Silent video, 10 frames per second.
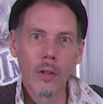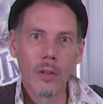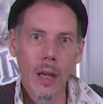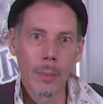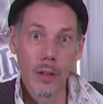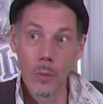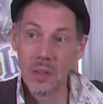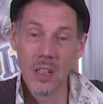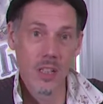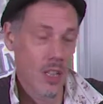lose the episode
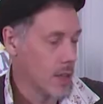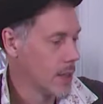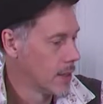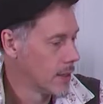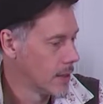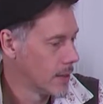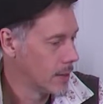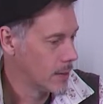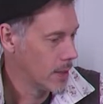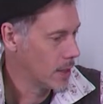potentially.
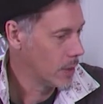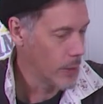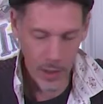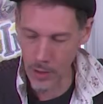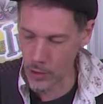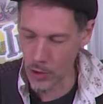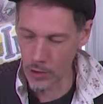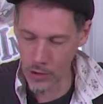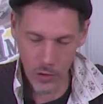Okay. No, no, we don't. You can't so,